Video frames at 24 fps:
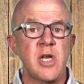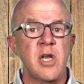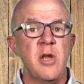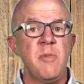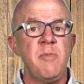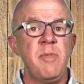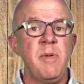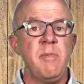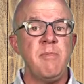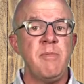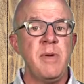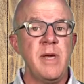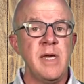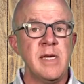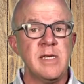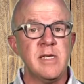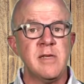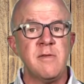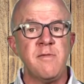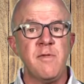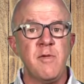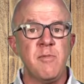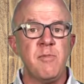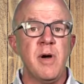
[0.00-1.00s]
going to be
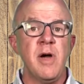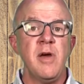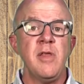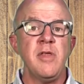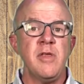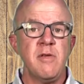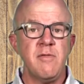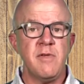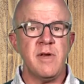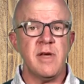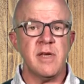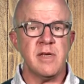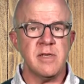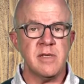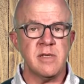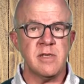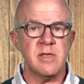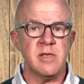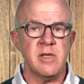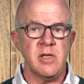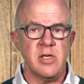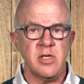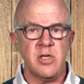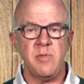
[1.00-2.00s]
best for both of
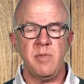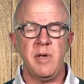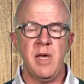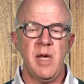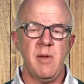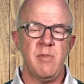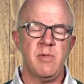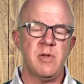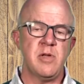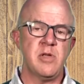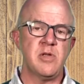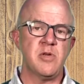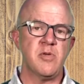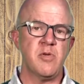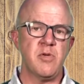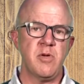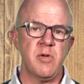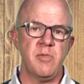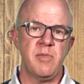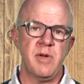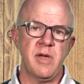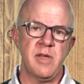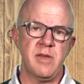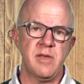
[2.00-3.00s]
us to be able to
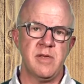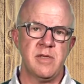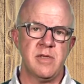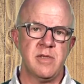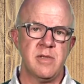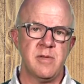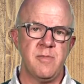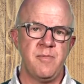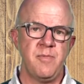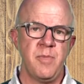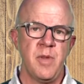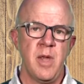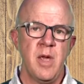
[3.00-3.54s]
talk about this.